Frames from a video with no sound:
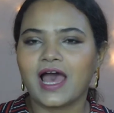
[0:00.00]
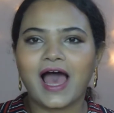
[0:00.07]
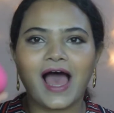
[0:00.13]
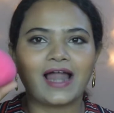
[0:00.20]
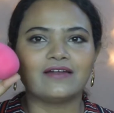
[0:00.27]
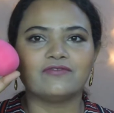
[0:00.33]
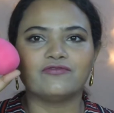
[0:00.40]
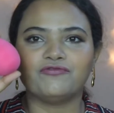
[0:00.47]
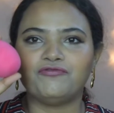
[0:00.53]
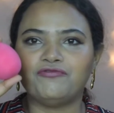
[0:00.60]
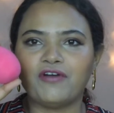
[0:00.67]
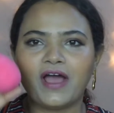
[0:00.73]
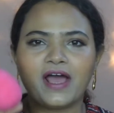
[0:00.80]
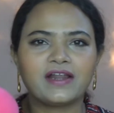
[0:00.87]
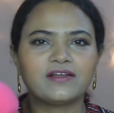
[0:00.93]
and
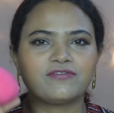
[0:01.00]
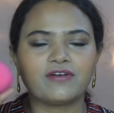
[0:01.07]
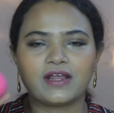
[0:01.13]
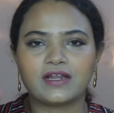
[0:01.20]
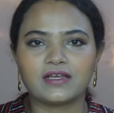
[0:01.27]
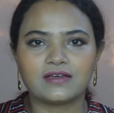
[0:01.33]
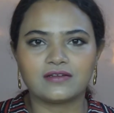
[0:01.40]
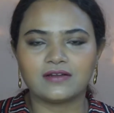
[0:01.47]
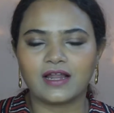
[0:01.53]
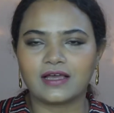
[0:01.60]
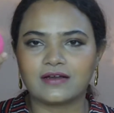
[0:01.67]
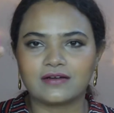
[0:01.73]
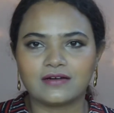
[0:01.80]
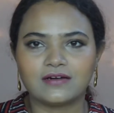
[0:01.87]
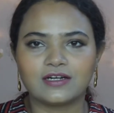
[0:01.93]
very
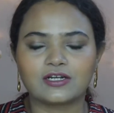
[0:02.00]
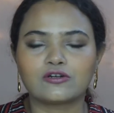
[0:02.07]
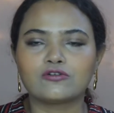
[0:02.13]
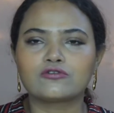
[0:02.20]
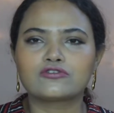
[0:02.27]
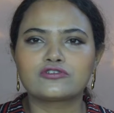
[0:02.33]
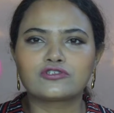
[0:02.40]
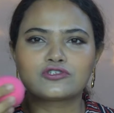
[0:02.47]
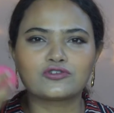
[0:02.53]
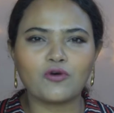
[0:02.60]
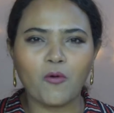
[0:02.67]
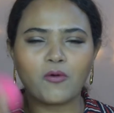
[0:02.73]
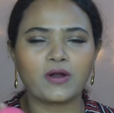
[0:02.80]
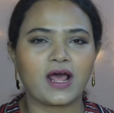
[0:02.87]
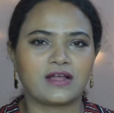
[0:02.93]
like it looks
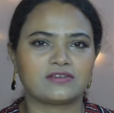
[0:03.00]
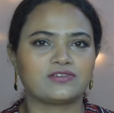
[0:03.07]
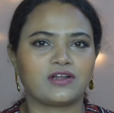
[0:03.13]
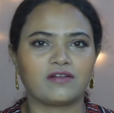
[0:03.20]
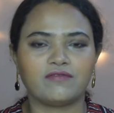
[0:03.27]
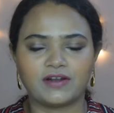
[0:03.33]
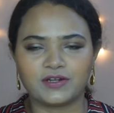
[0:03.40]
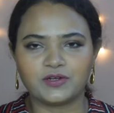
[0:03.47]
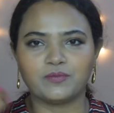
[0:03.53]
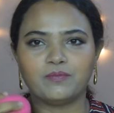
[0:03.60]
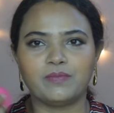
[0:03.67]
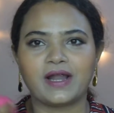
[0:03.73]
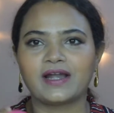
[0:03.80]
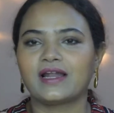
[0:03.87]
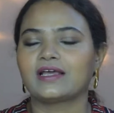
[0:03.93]
so natural when you blend.